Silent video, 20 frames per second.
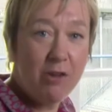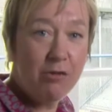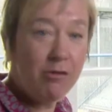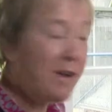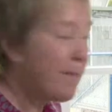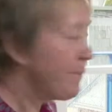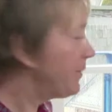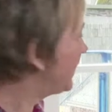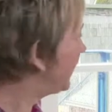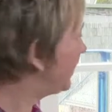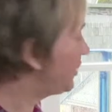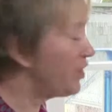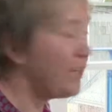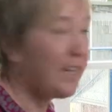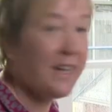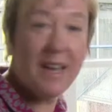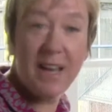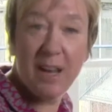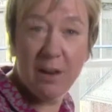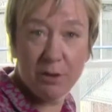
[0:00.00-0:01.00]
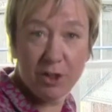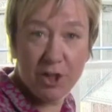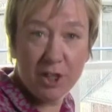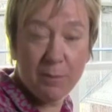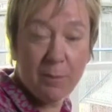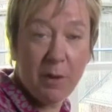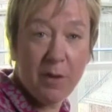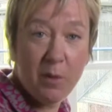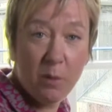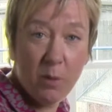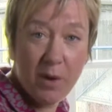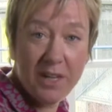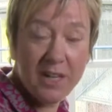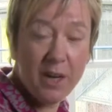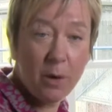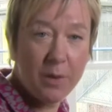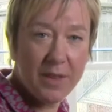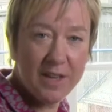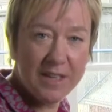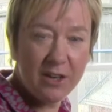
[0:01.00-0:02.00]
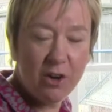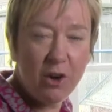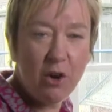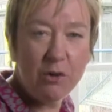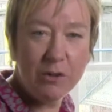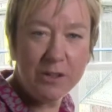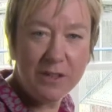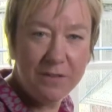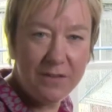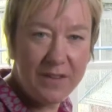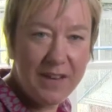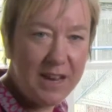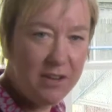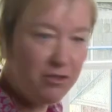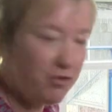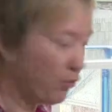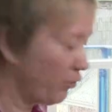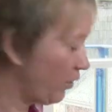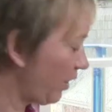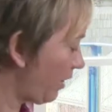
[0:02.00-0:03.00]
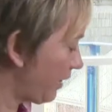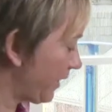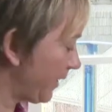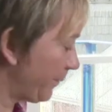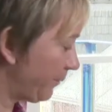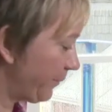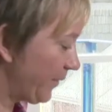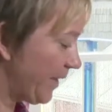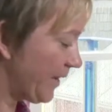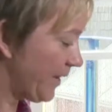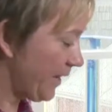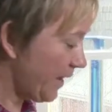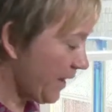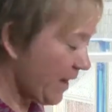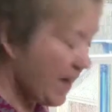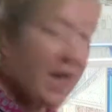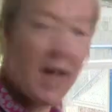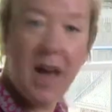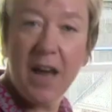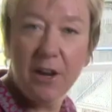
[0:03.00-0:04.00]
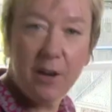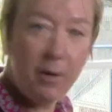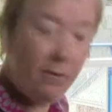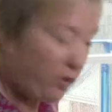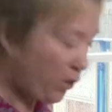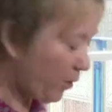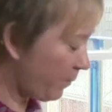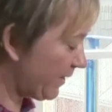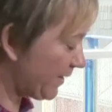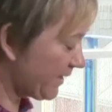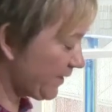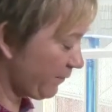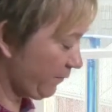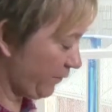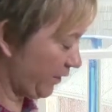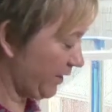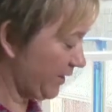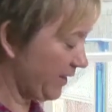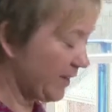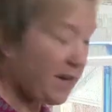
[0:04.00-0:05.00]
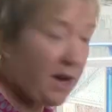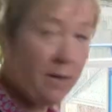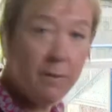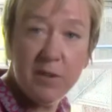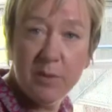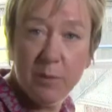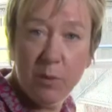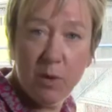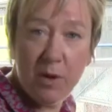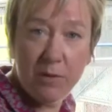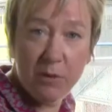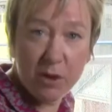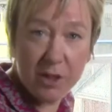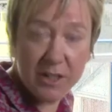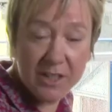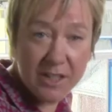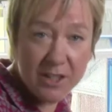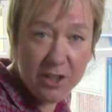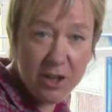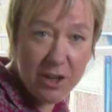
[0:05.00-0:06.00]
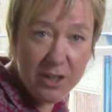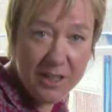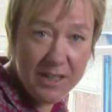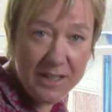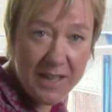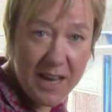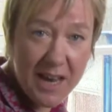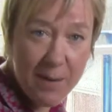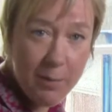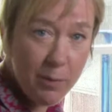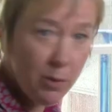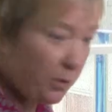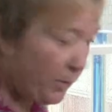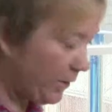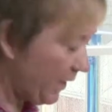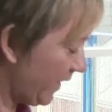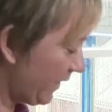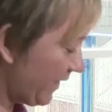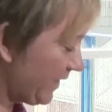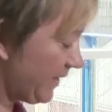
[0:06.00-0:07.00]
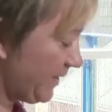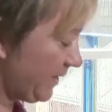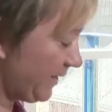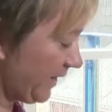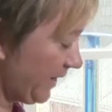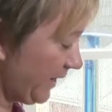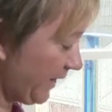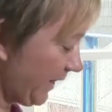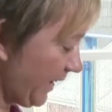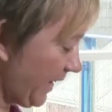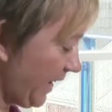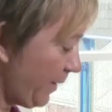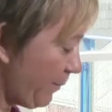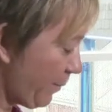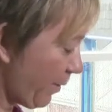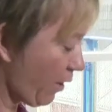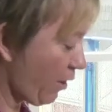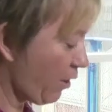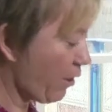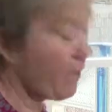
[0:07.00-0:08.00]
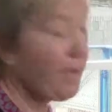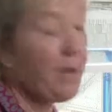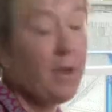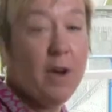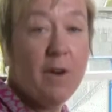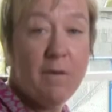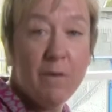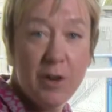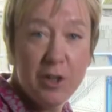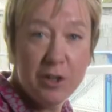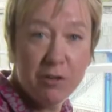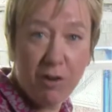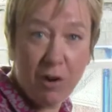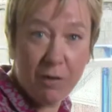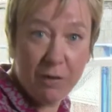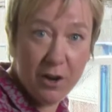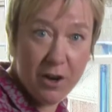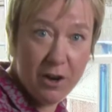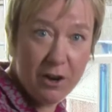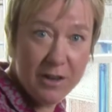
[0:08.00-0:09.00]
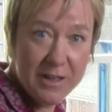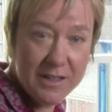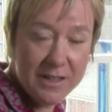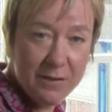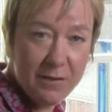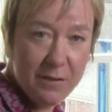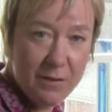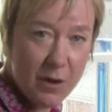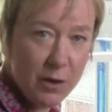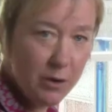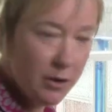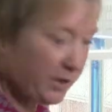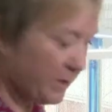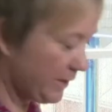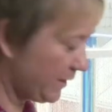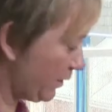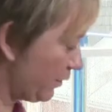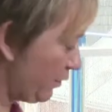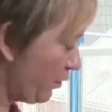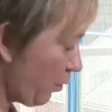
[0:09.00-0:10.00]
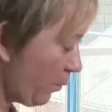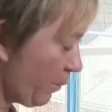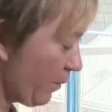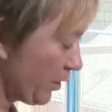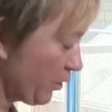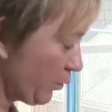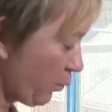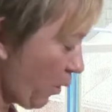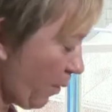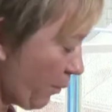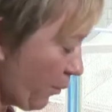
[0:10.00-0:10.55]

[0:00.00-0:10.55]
a great position here just by the window where there's lots of natural light. And I've got myself nice and comfortable. I've got a sturdy table. This is gonna keep our photograph nice and focused, not much